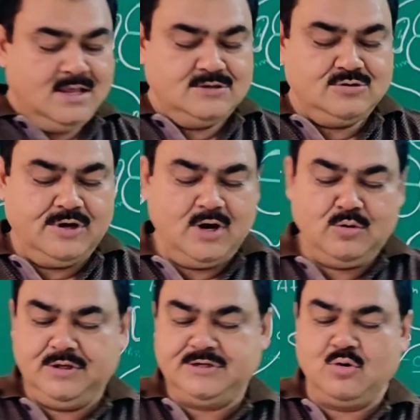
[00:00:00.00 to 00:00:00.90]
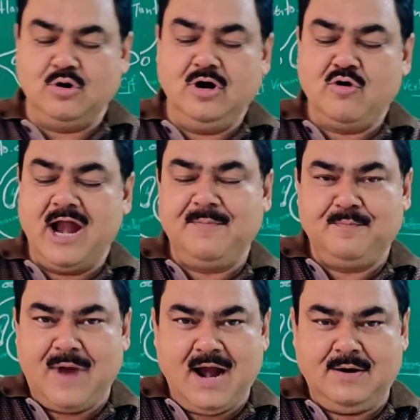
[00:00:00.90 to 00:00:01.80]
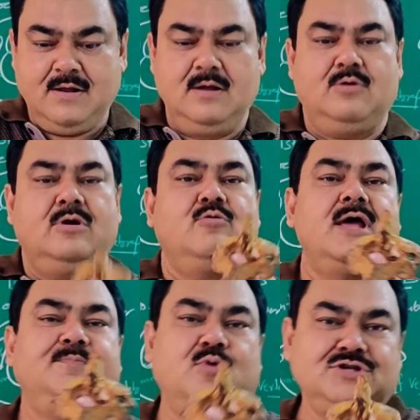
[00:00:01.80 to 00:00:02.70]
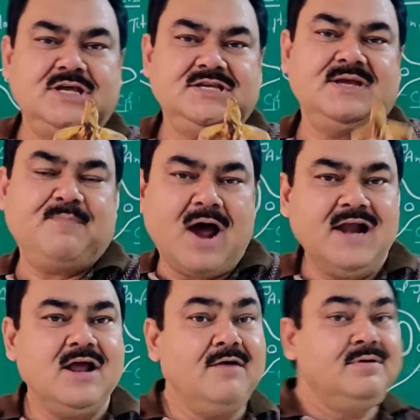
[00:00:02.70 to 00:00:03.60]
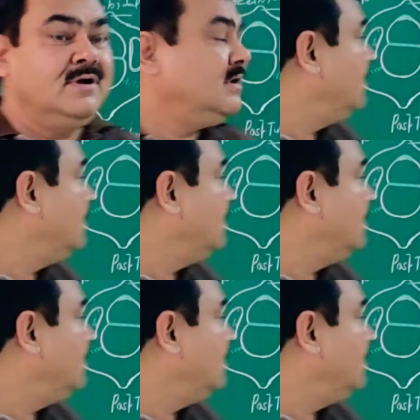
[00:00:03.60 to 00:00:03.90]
So this odontoid passage is a part of